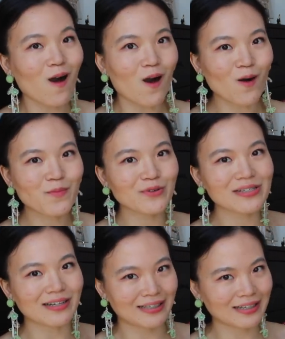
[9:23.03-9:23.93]

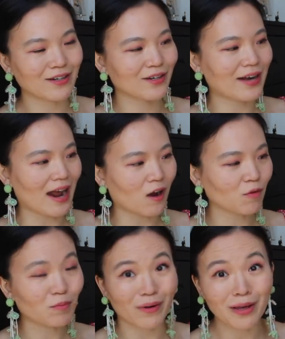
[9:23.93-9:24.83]
almost a year
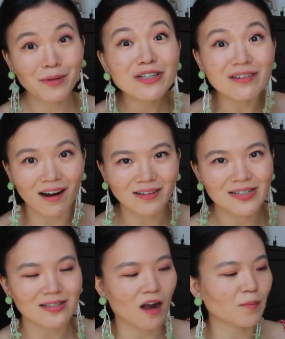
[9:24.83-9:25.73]
now, pretty much
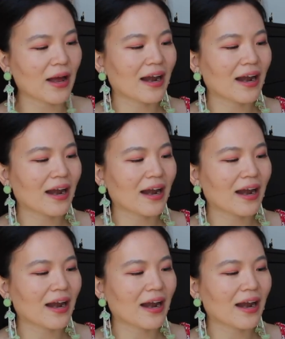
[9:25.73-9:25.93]
nonstop,